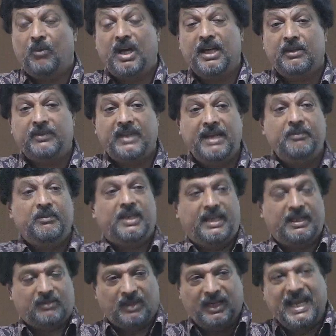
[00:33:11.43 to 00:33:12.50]
One of them
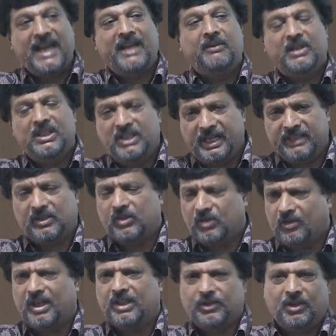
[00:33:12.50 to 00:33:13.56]
is language as a
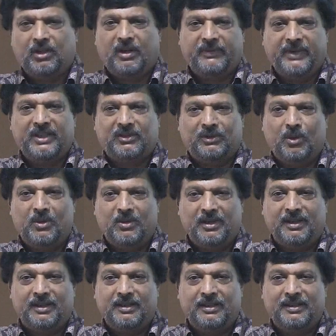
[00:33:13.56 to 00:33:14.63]
structure of its own.